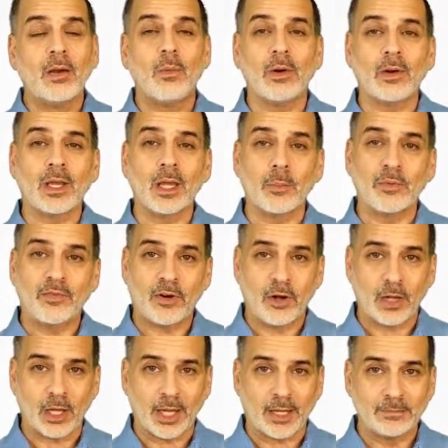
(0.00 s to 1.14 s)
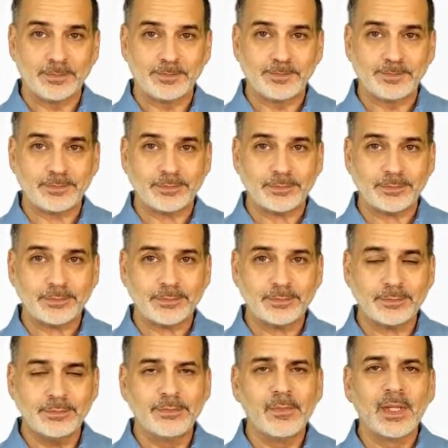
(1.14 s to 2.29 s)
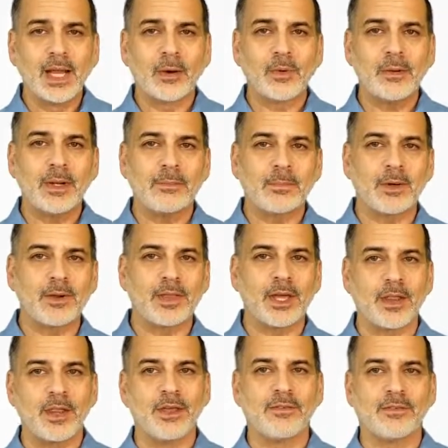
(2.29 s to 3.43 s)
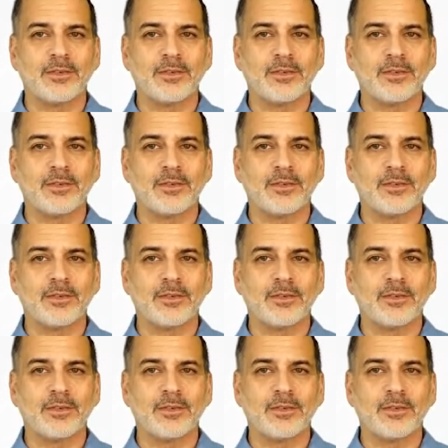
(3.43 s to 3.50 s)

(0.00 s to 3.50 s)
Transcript: will keep falling. Now remember that the